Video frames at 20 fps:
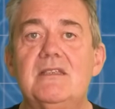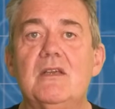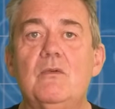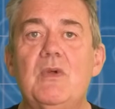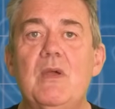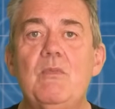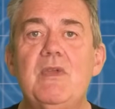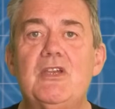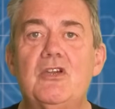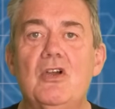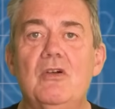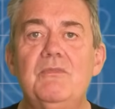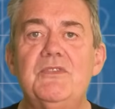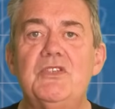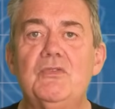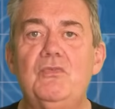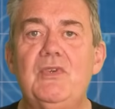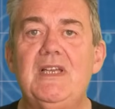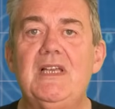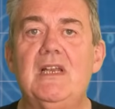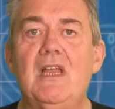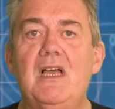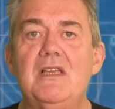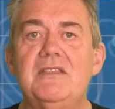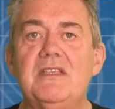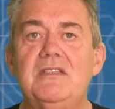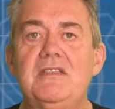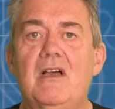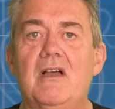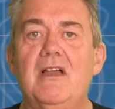that when we come to
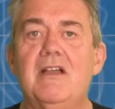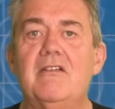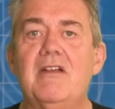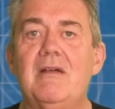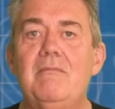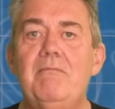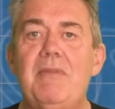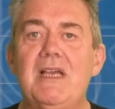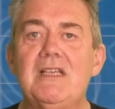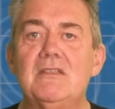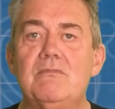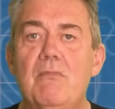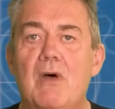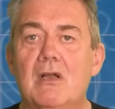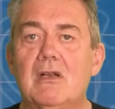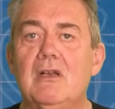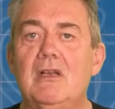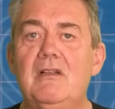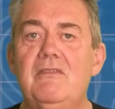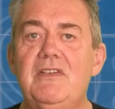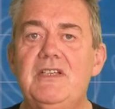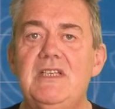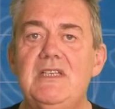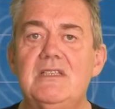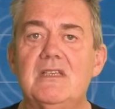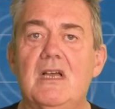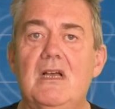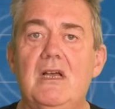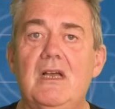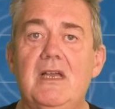realize a diagram-based model of a
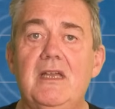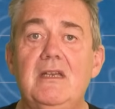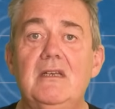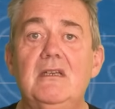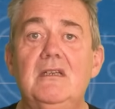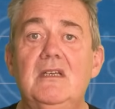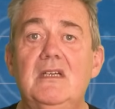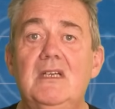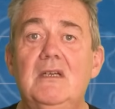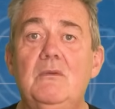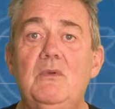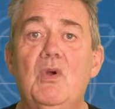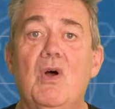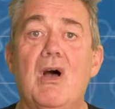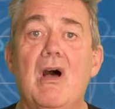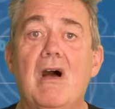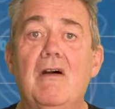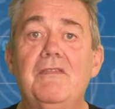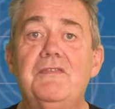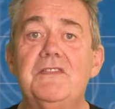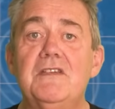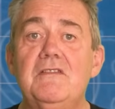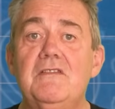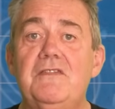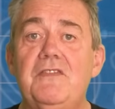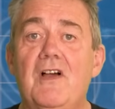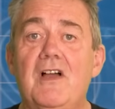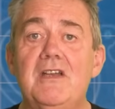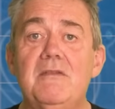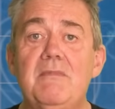design, we'll often
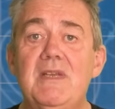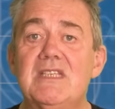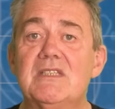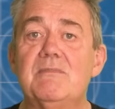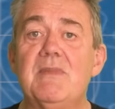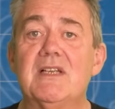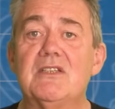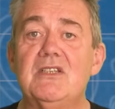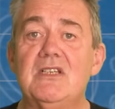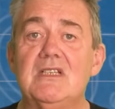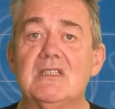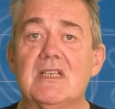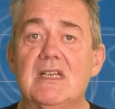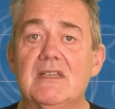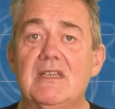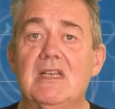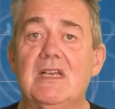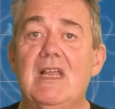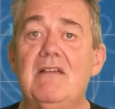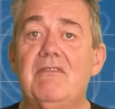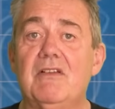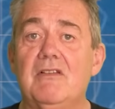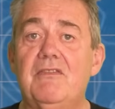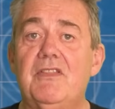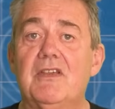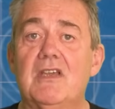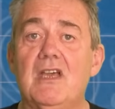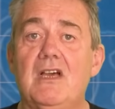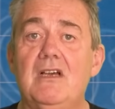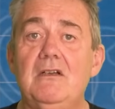find mismatches at the level of
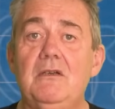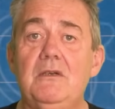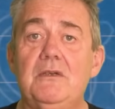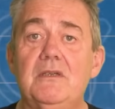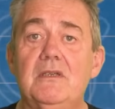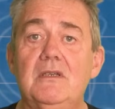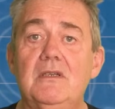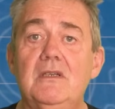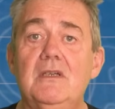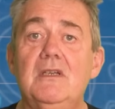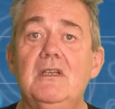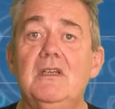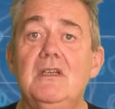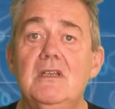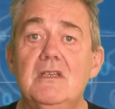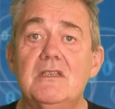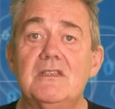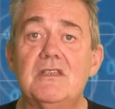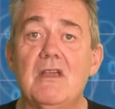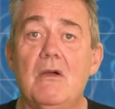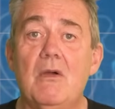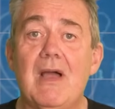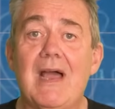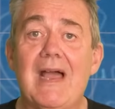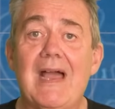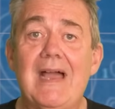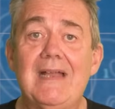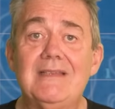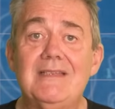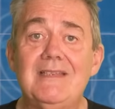the code. So
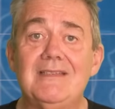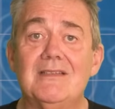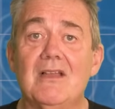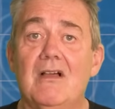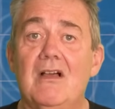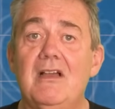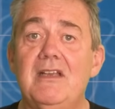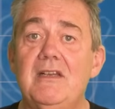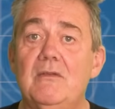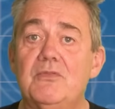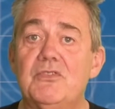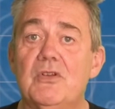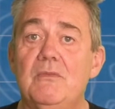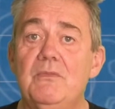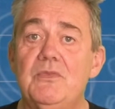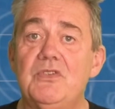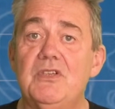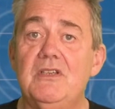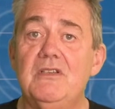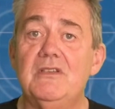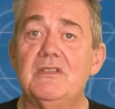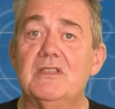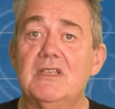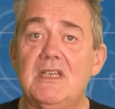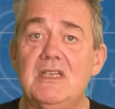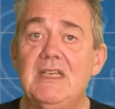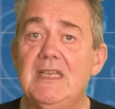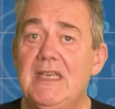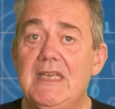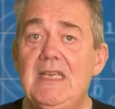our design assumptions
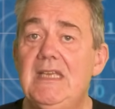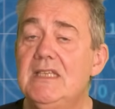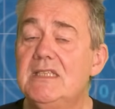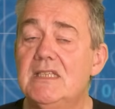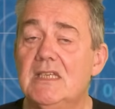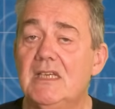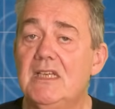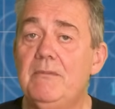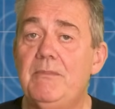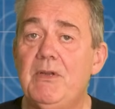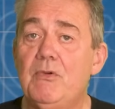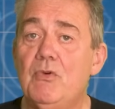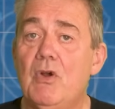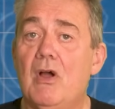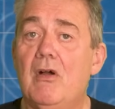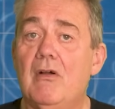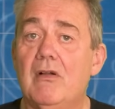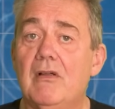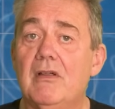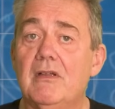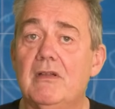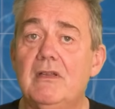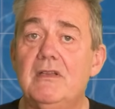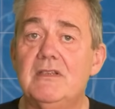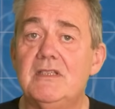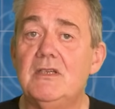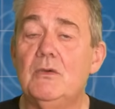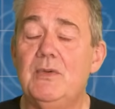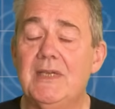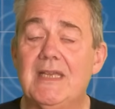can easily be wrong
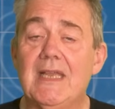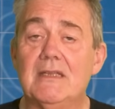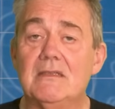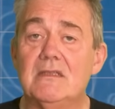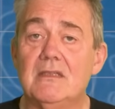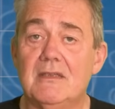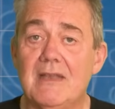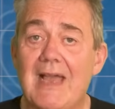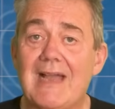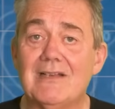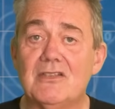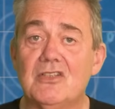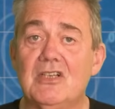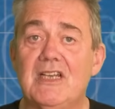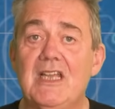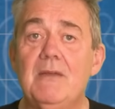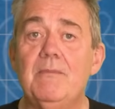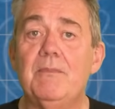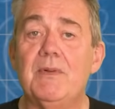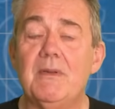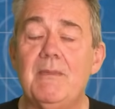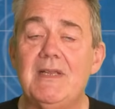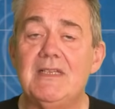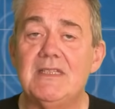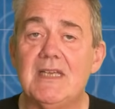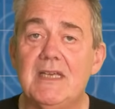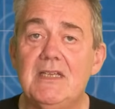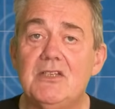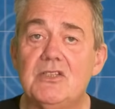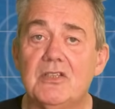until we get to the actual
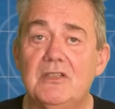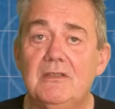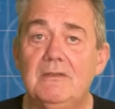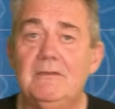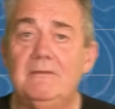implementation.